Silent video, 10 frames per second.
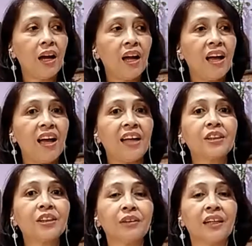I
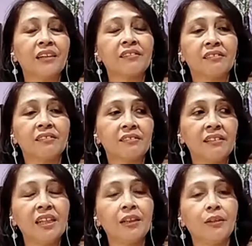should get
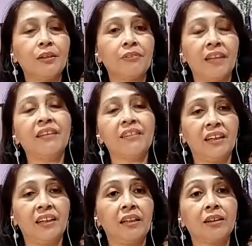rid of
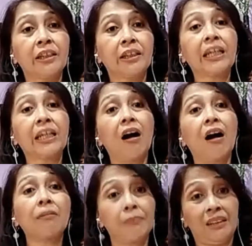anything that can block me.